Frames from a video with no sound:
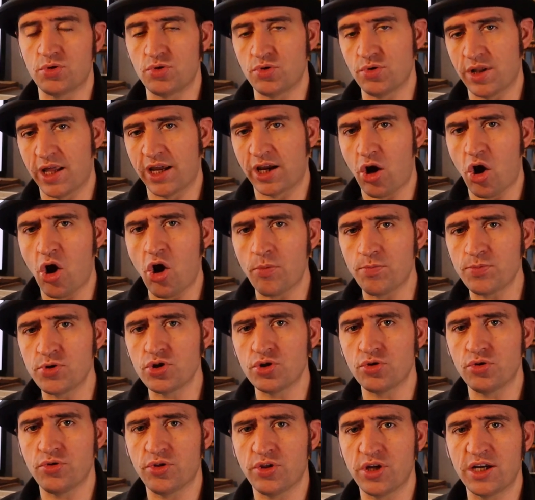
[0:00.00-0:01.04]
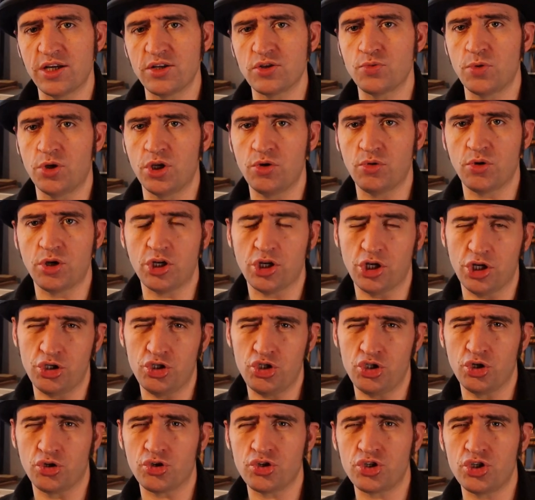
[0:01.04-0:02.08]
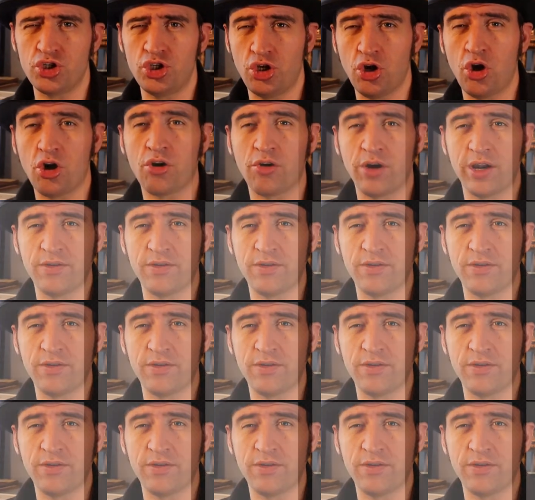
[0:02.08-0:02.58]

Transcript: which were like optional things where you could adjust your